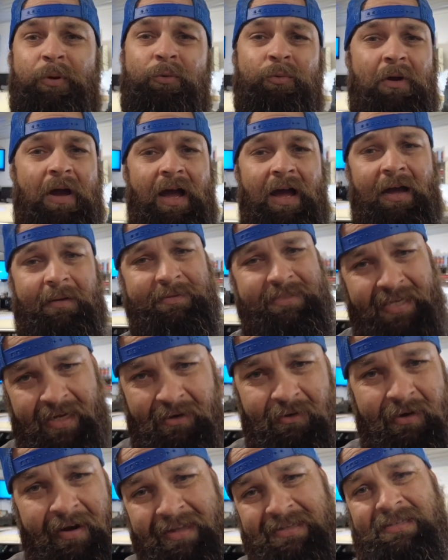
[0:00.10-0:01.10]
Rob, 10
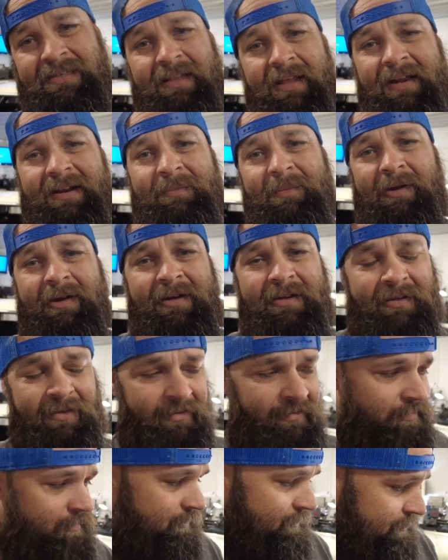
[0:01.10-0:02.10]
grand's a lot of money.
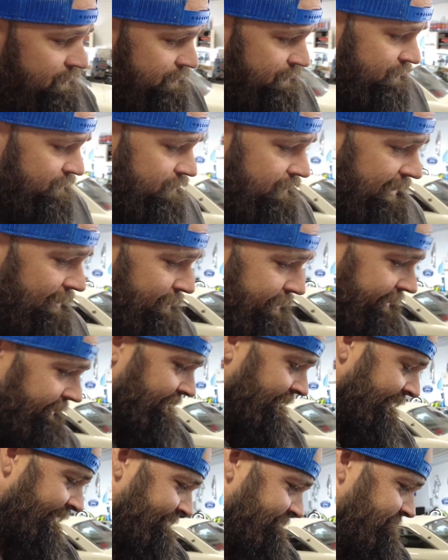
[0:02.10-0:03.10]
Well, not when
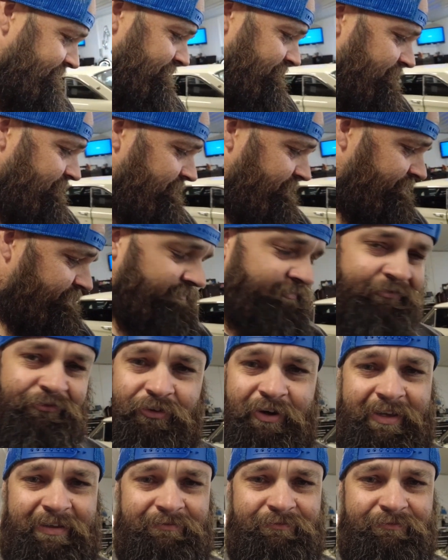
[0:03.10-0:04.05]
gas is freaking